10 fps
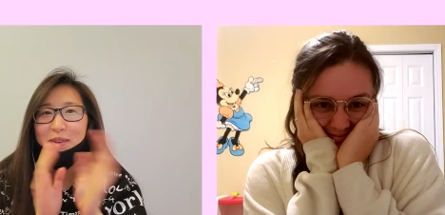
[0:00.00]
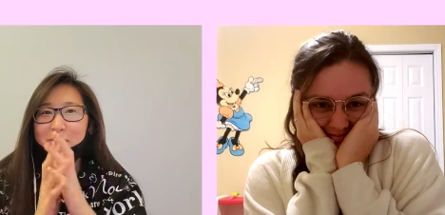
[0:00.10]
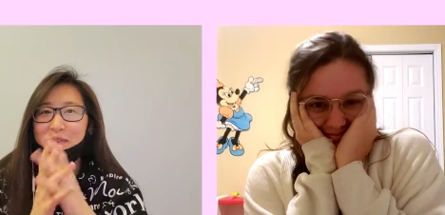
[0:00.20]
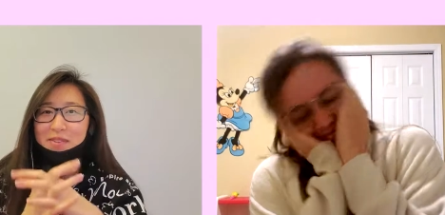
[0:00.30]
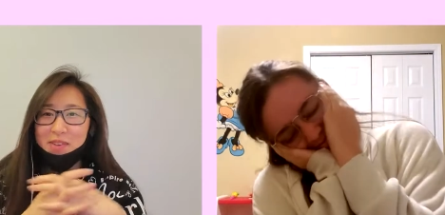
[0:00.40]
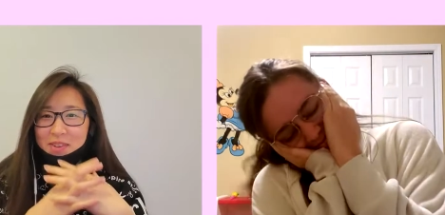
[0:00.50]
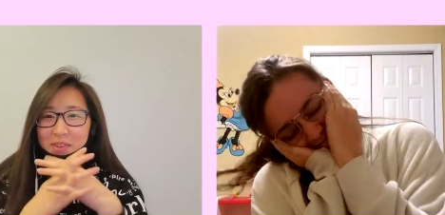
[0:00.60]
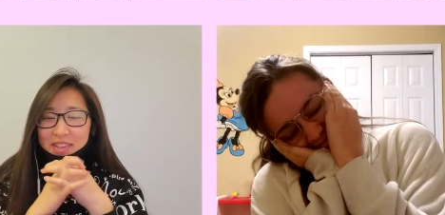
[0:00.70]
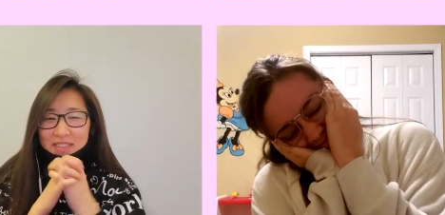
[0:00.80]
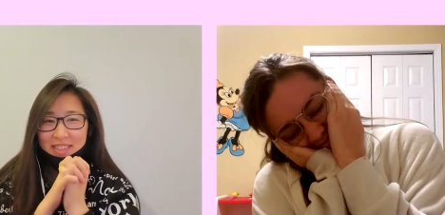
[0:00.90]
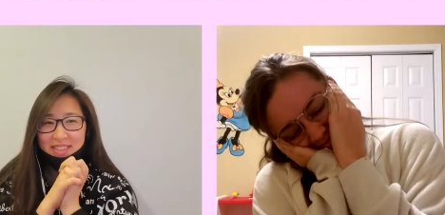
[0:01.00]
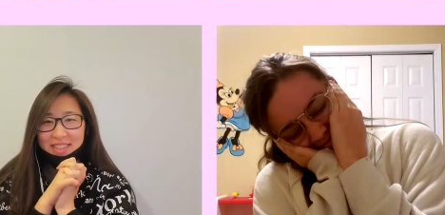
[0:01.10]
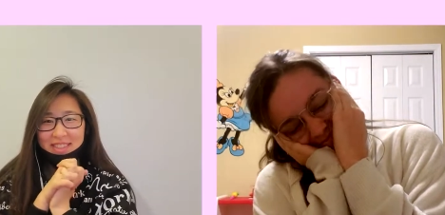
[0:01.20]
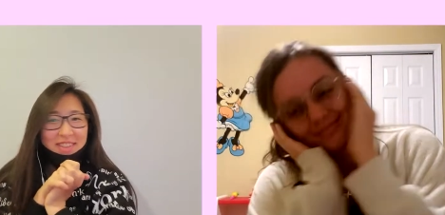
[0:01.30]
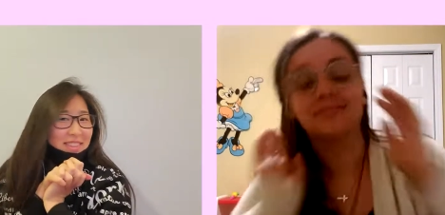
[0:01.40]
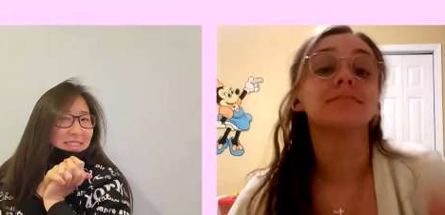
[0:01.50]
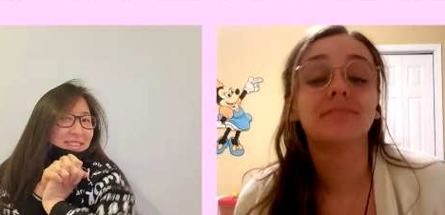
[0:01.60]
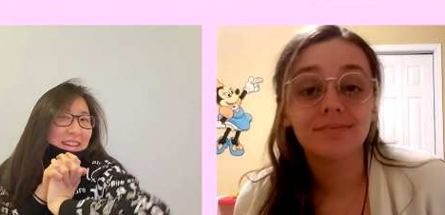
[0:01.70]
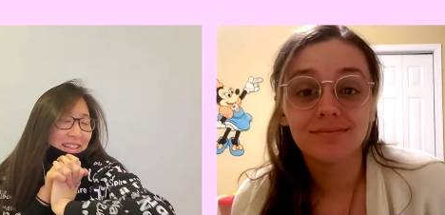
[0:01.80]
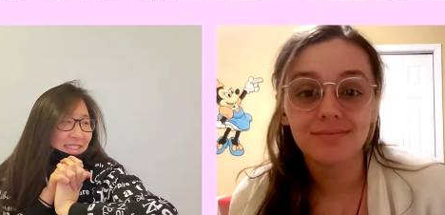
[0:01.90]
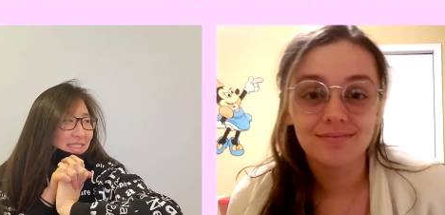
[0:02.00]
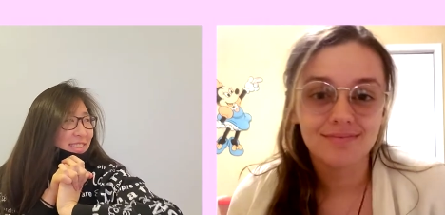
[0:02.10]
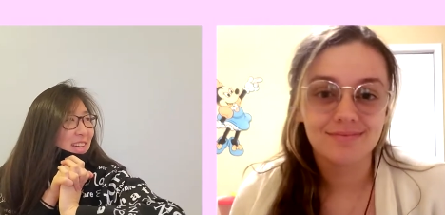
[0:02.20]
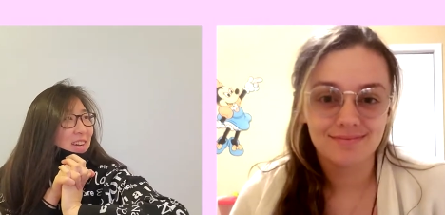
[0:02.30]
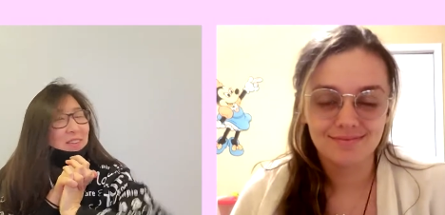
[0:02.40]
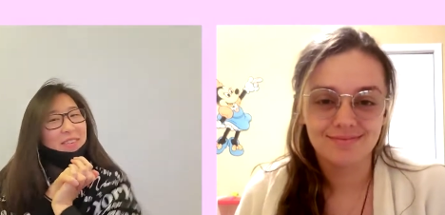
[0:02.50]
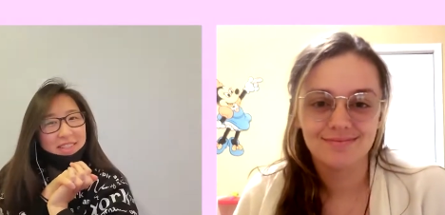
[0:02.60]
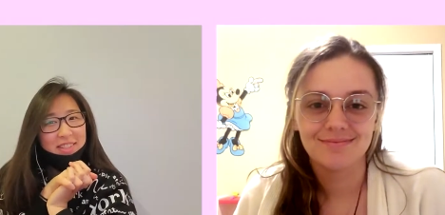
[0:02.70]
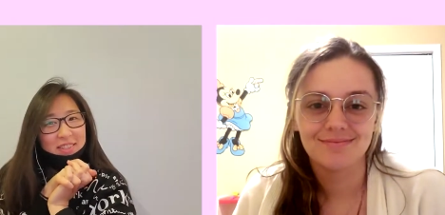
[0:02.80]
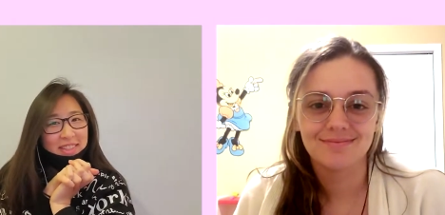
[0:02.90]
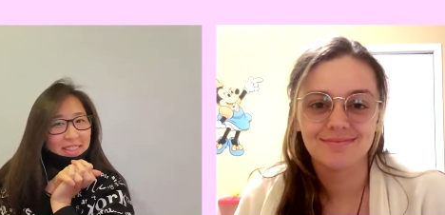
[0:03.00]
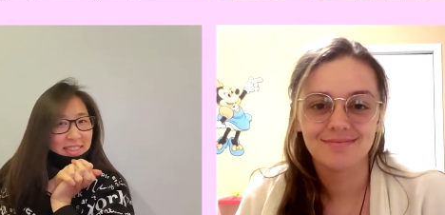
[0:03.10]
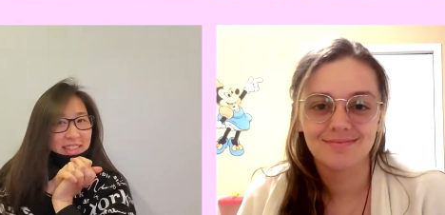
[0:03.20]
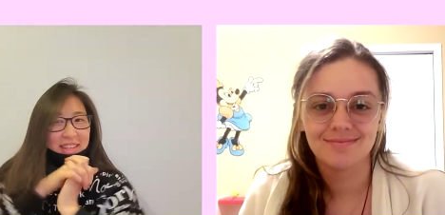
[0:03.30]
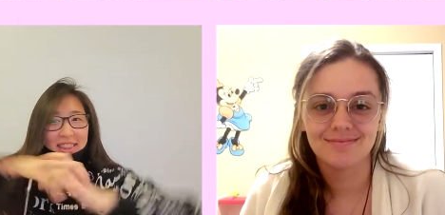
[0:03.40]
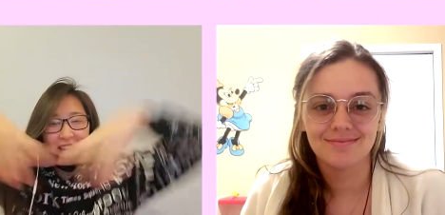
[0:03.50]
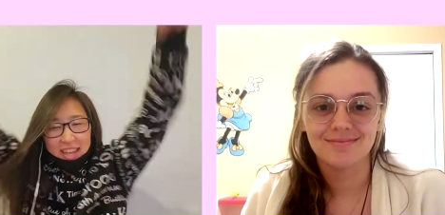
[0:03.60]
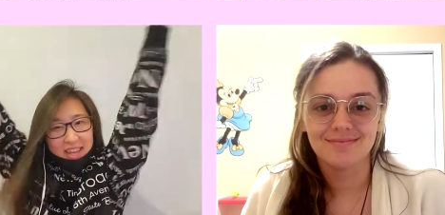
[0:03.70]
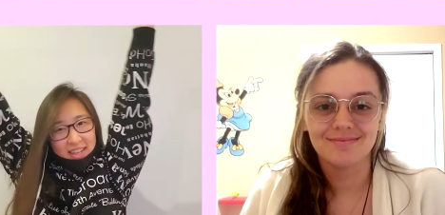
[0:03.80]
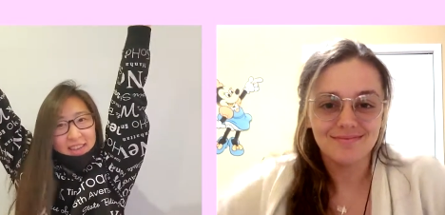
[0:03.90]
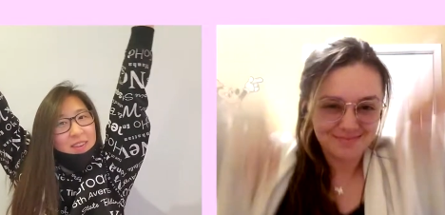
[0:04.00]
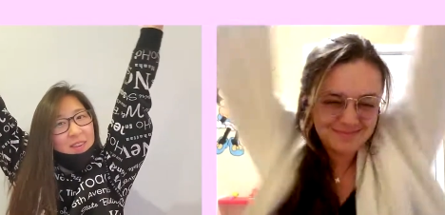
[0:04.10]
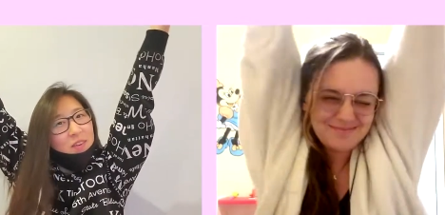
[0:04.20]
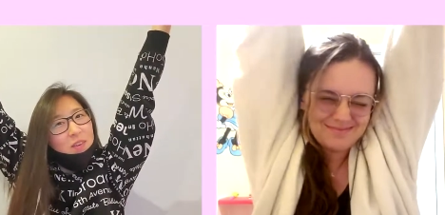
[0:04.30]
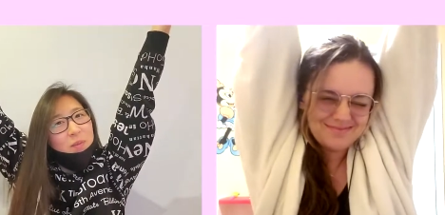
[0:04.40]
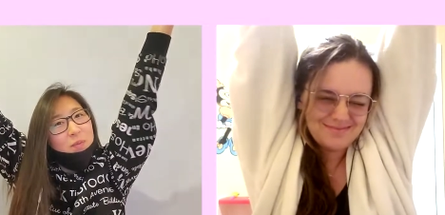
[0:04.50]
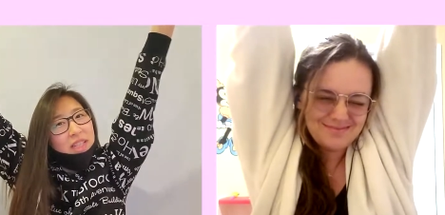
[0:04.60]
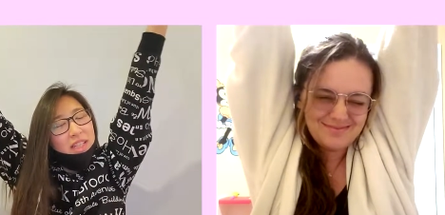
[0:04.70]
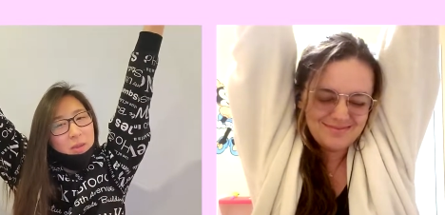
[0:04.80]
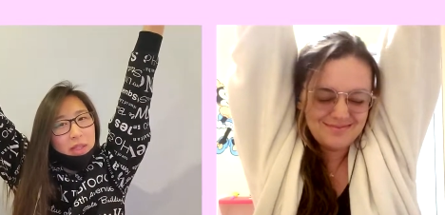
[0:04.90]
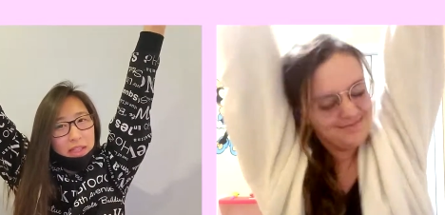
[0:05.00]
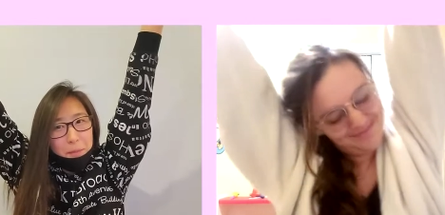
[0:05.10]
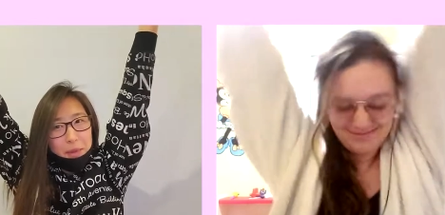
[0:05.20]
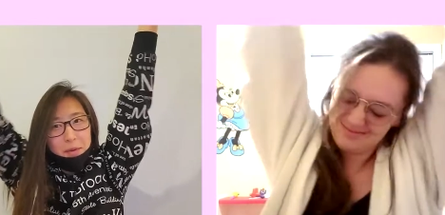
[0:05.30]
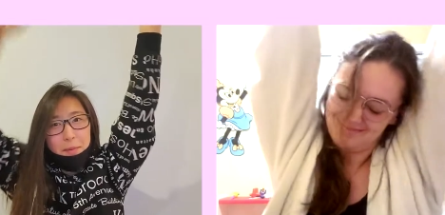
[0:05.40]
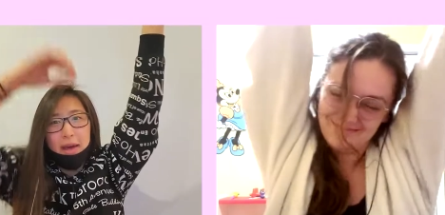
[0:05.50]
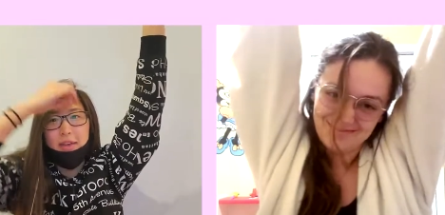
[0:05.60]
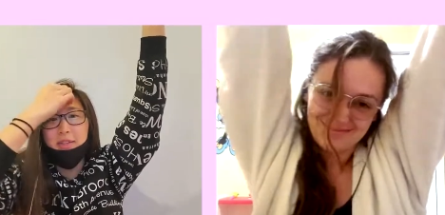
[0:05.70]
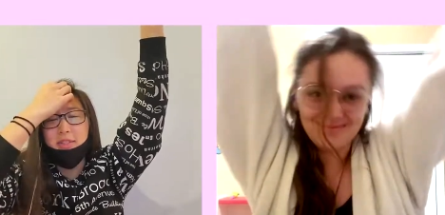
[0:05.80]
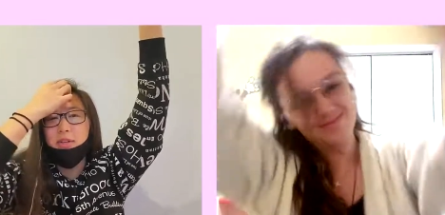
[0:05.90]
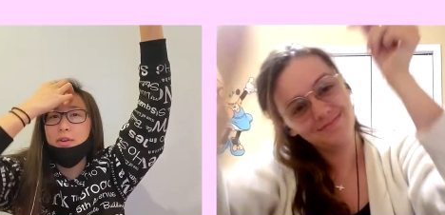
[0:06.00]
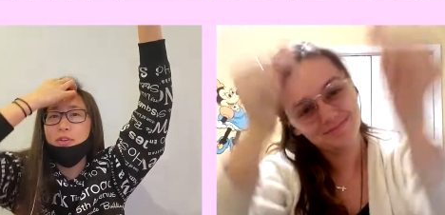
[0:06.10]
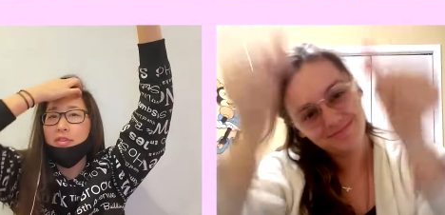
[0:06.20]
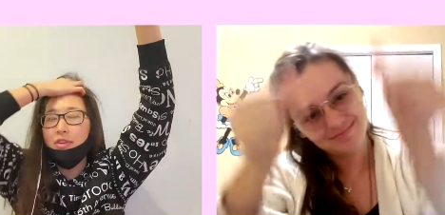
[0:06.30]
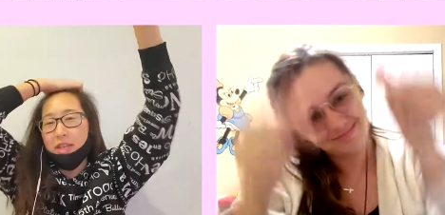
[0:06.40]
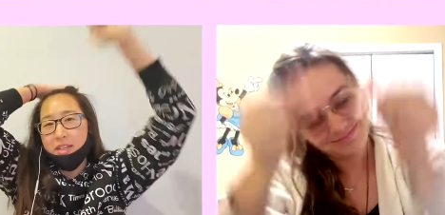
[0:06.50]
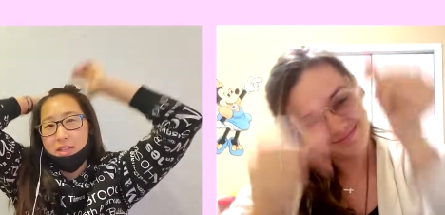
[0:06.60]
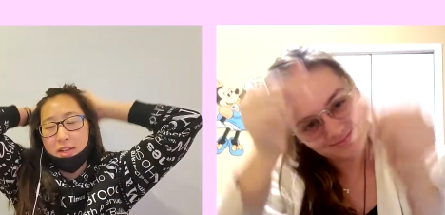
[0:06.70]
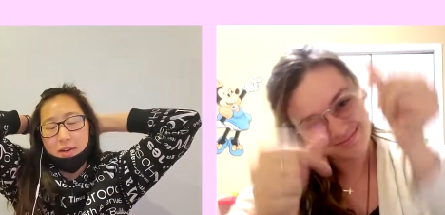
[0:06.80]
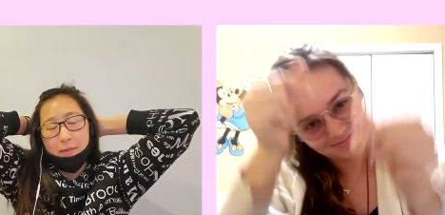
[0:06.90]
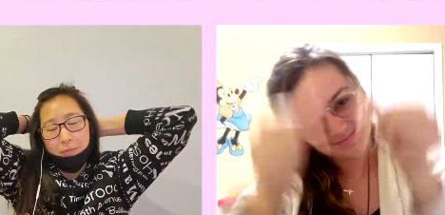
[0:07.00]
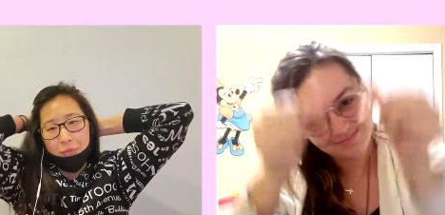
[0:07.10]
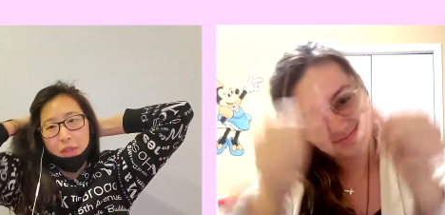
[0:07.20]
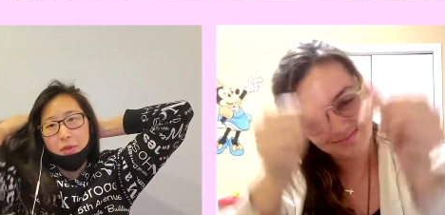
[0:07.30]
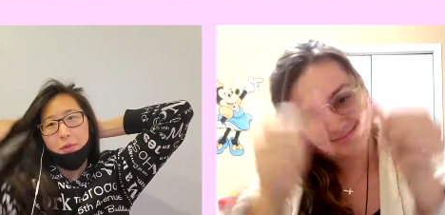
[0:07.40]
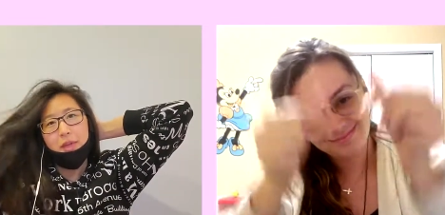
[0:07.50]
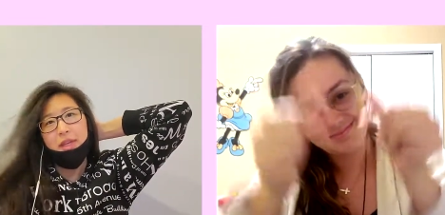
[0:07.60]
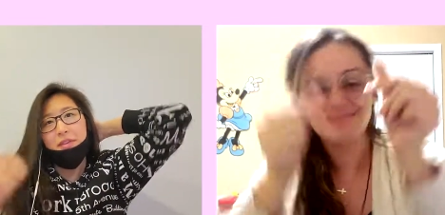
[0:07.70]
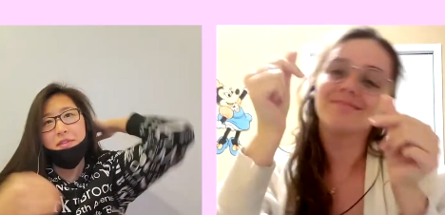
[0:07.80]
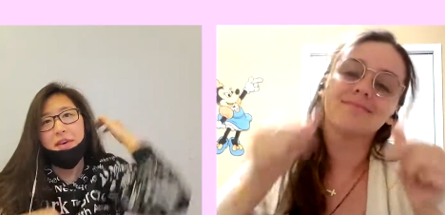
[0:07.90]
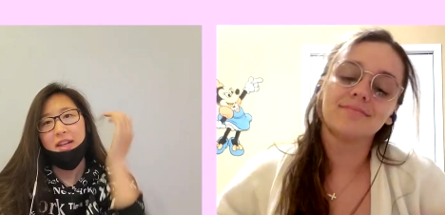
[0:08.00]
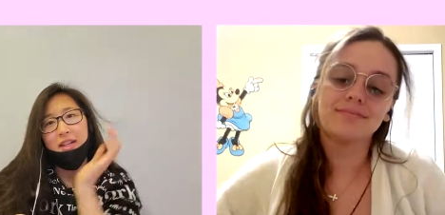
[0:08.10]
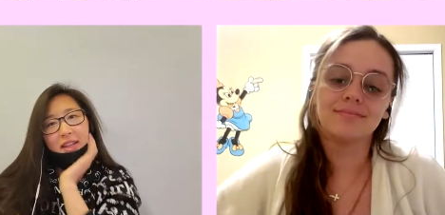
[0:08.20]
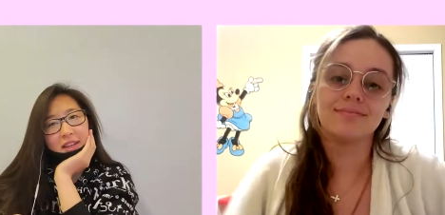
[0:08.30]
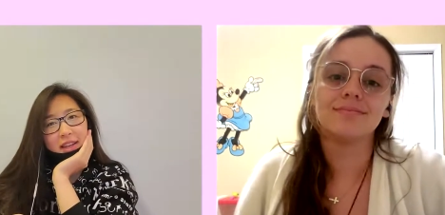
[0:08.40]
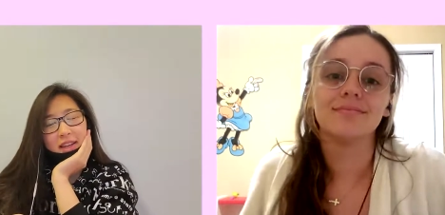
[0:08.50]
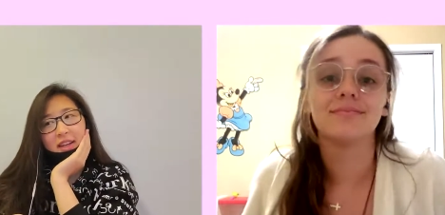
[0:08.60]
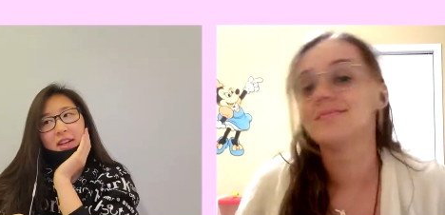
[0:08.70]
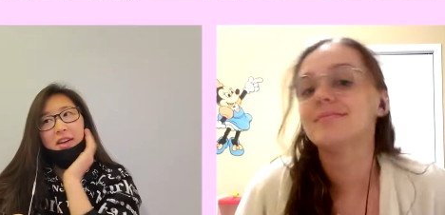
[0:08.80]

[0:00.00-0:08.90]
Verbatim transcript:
Speaker 1: before we officially start this reaction, we just wanted to say thank you because we hit a big milestone a few days ago. We finally hit